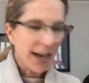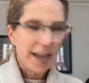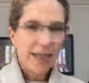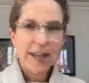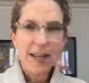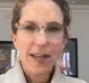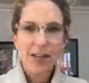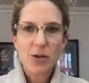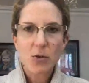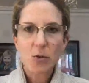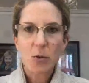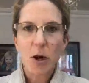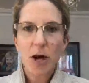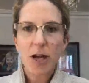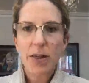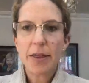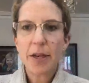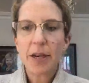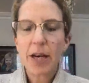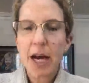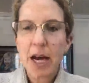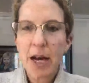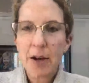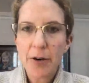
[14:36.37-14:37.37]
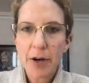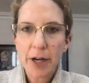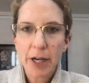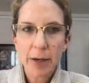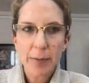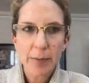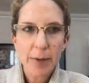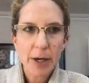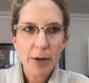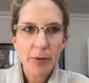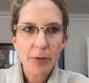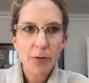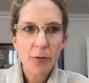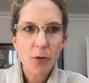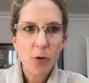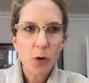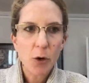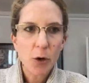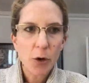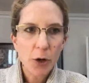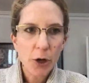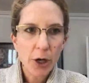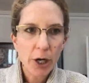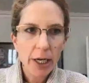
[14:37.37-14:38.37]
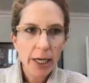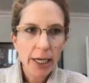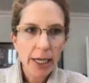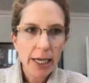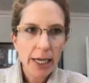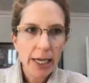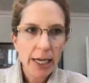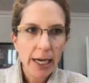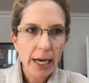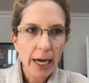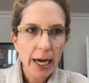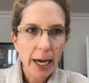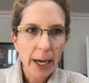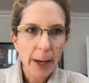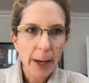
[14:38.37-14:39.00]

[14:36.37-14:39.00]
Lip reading: There's one that I recommend for early